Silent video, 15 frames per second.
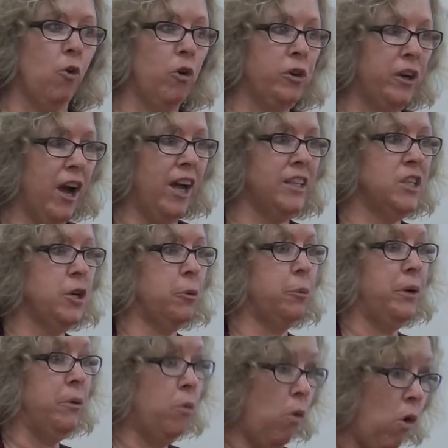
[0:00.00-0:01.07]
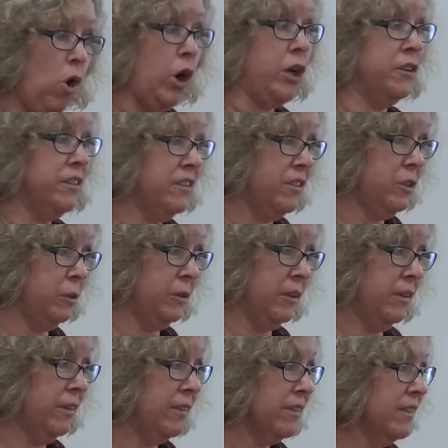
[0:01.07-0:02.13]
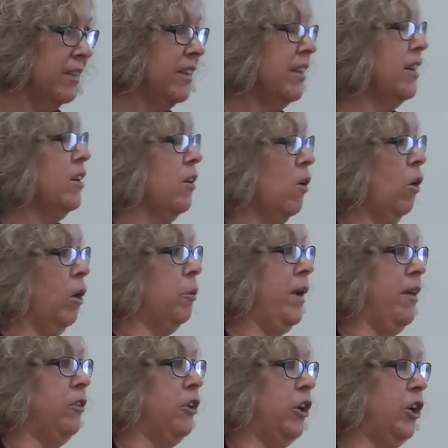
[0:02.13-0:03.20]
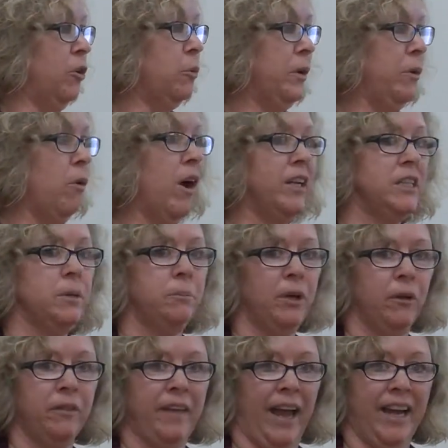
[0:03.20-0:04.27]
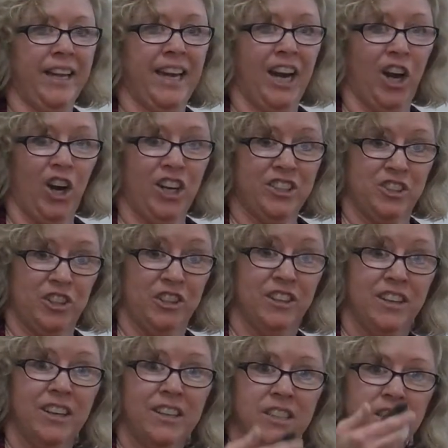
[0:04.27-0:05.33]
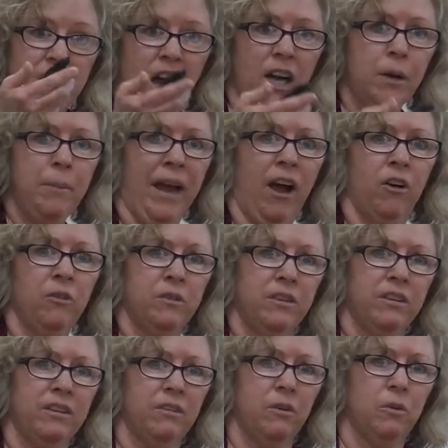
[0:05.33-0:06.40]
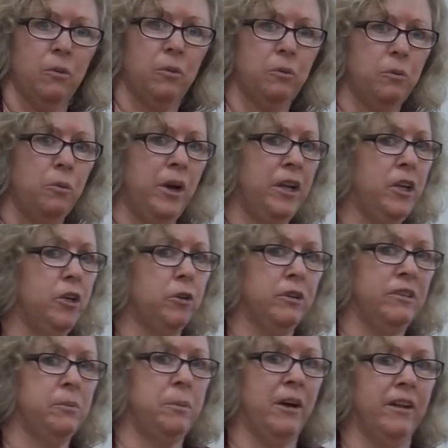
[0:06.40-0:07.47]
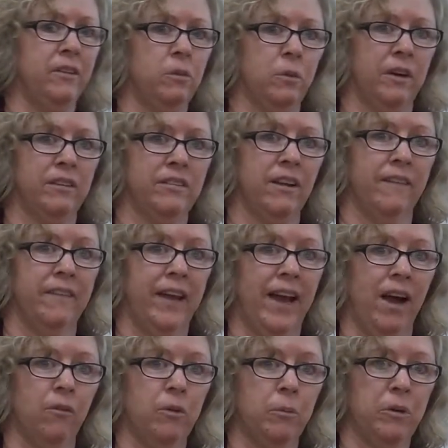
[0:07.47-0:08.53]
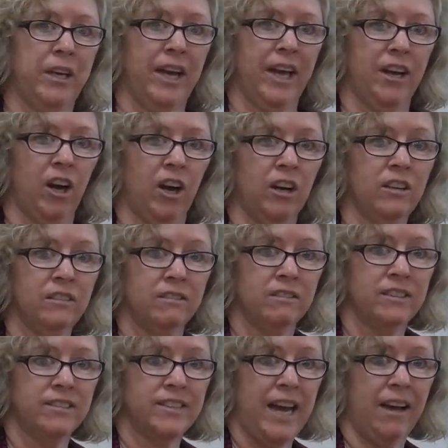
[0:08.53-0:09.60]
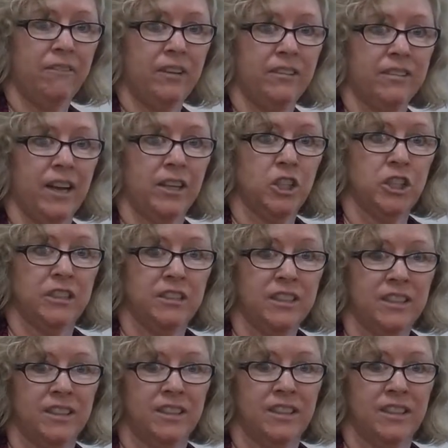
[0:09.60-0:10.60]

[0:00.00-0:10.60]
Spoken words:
or not to reward students or whether we want to build that character. Talk about what your response was on that when we had our staff discussion.